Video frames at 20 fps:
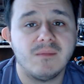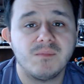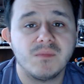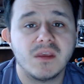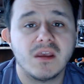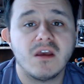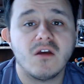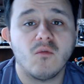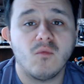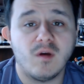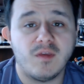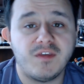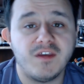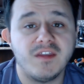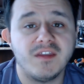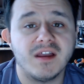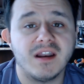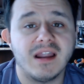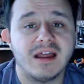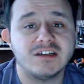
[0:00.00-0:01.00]
within the
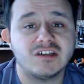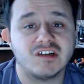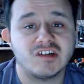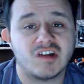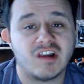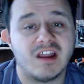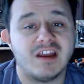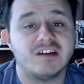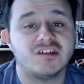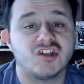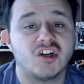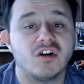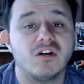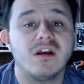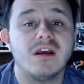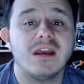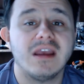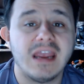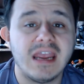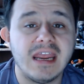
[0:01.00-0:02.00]
legislature
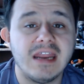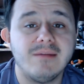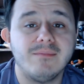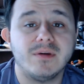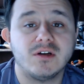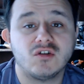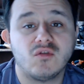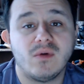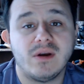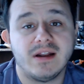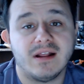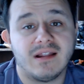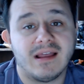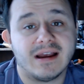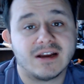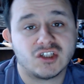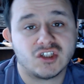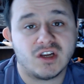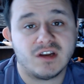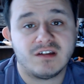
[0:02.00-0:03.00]
in between
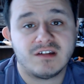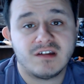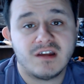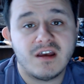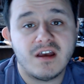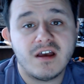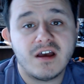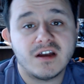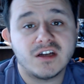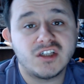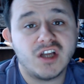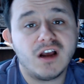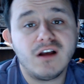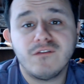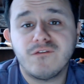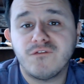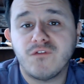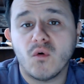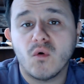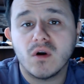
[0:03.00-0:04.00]
elections. Doug
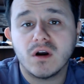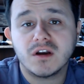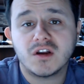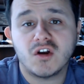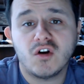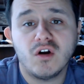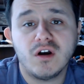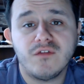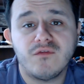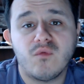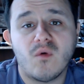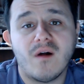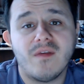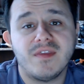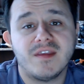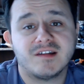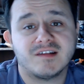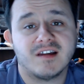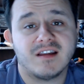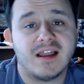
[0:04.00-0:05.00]
Ford could have won
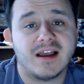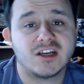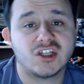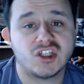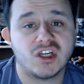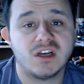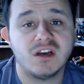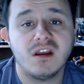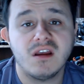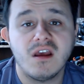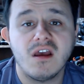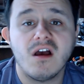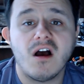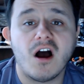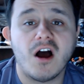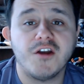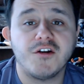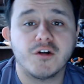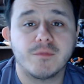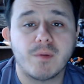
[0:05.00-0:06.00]
this election
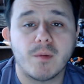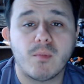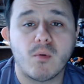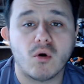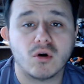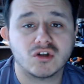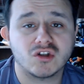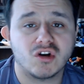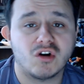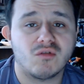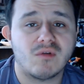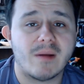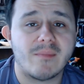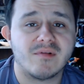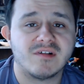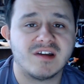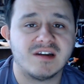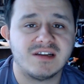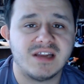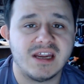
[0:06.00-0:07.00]
under proportional
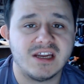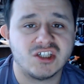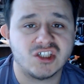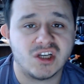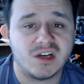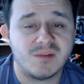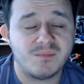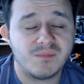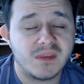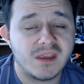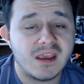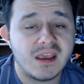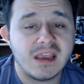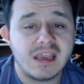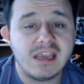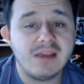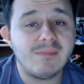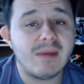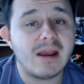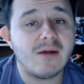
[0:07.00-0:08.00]
representation. He
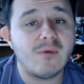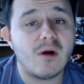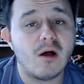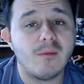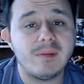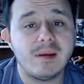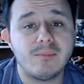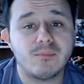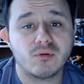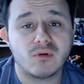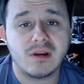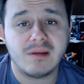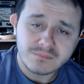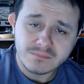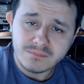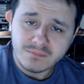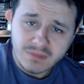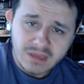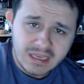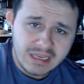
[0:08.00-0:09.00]
may well be premier.
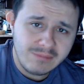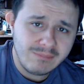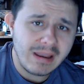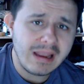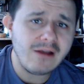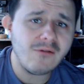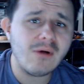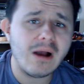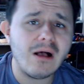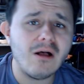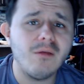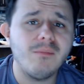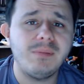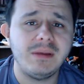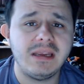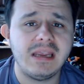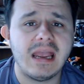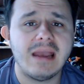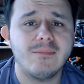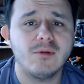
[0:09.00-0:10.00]
He may well
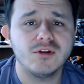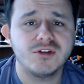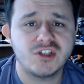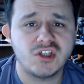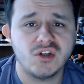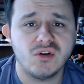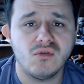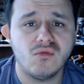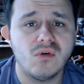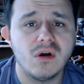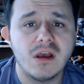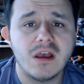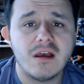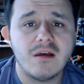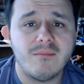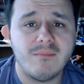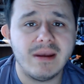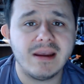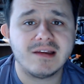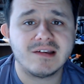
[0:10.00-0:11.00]
be able to
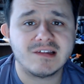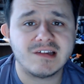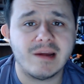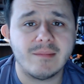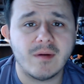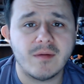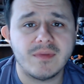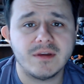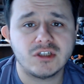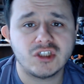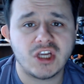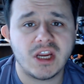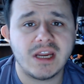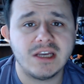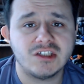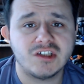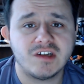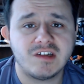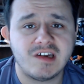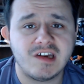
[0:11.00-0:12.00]
make some of the
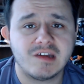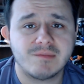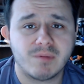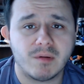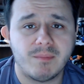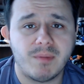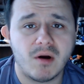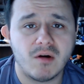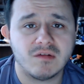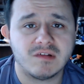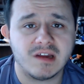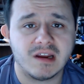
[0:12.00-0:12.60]
changes he's proposing.